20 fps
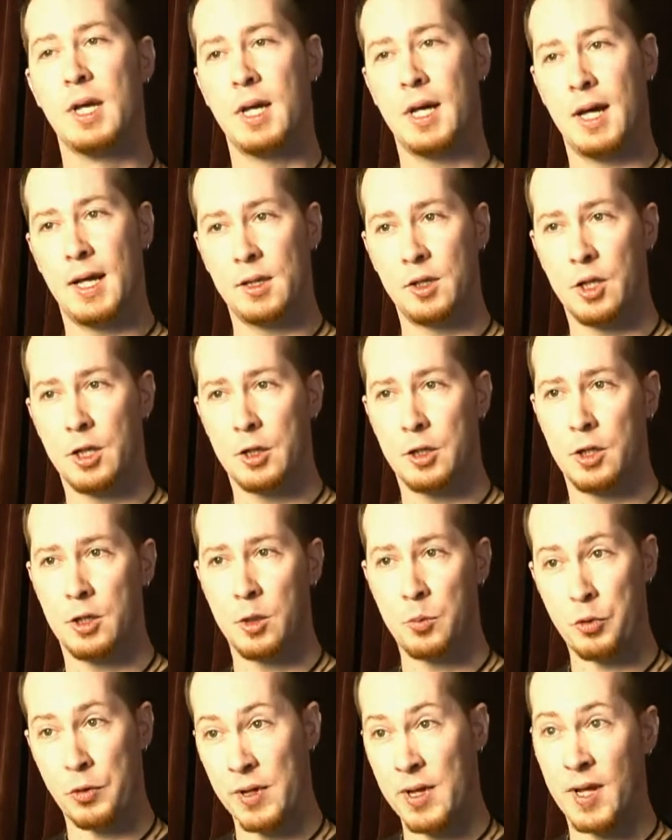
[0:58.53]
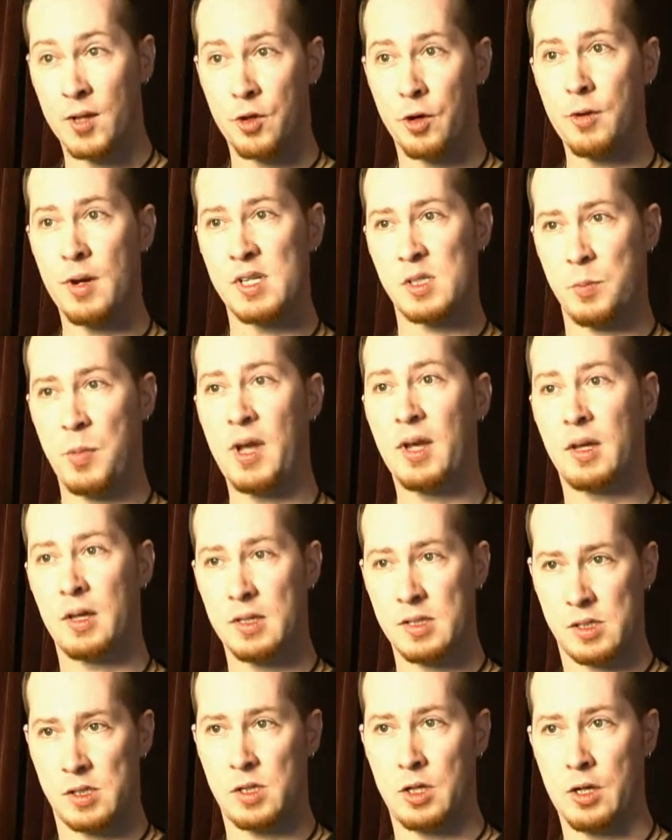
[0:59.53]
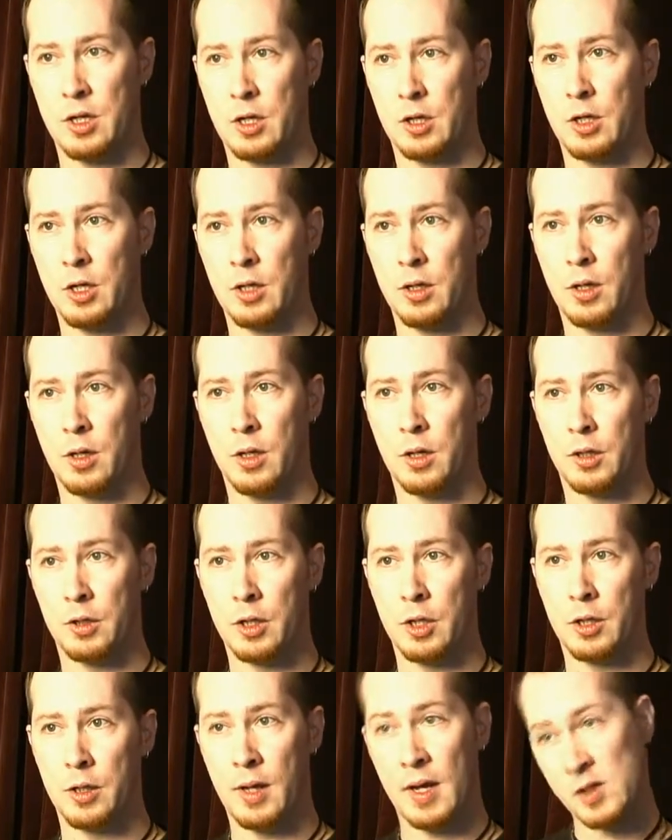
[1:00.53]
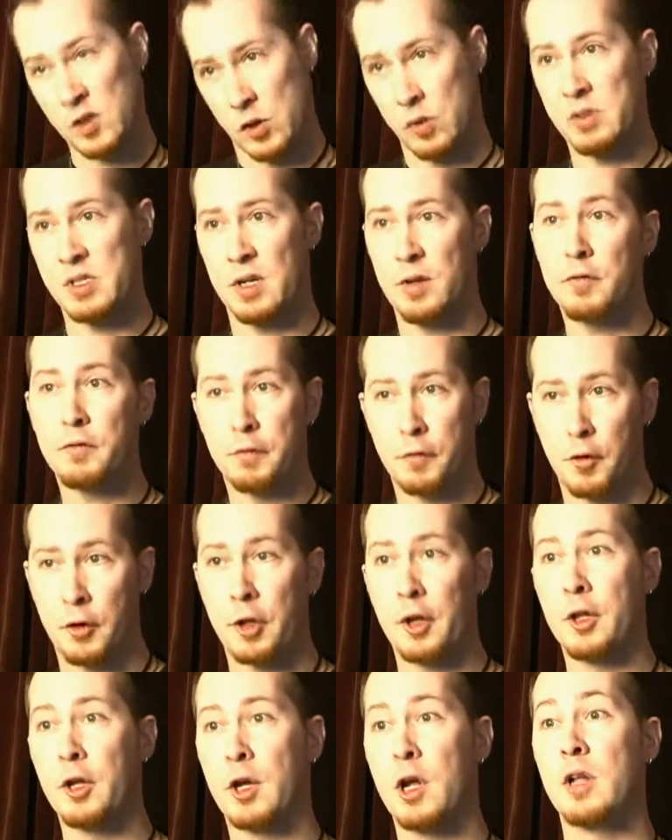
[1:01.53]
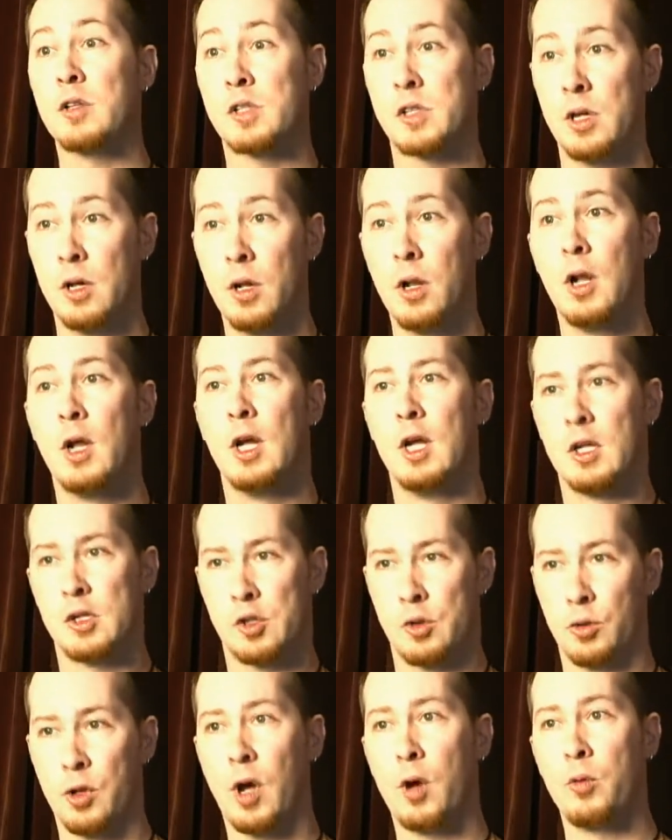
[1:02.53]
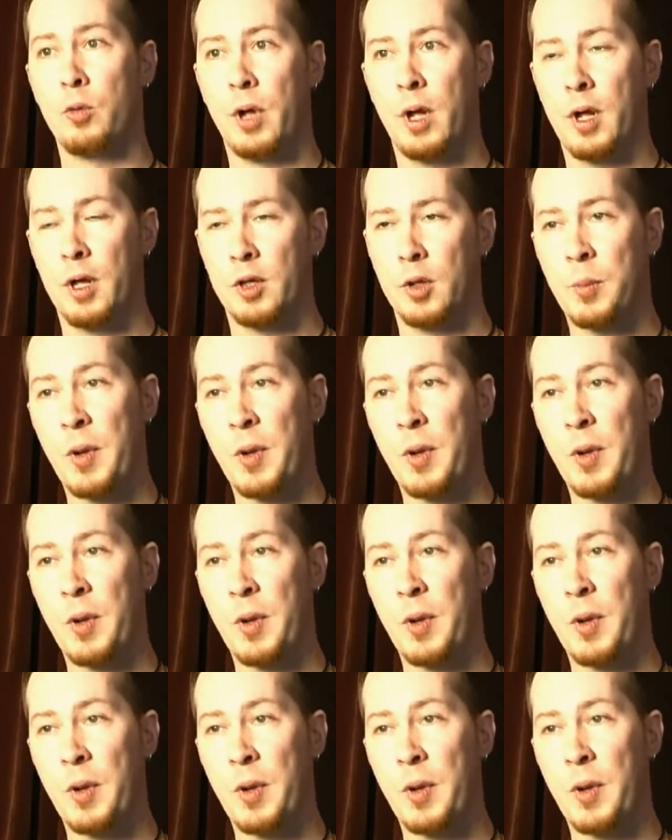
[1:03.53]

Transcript: and the predator aspect, it's the exclusive for the console. So now the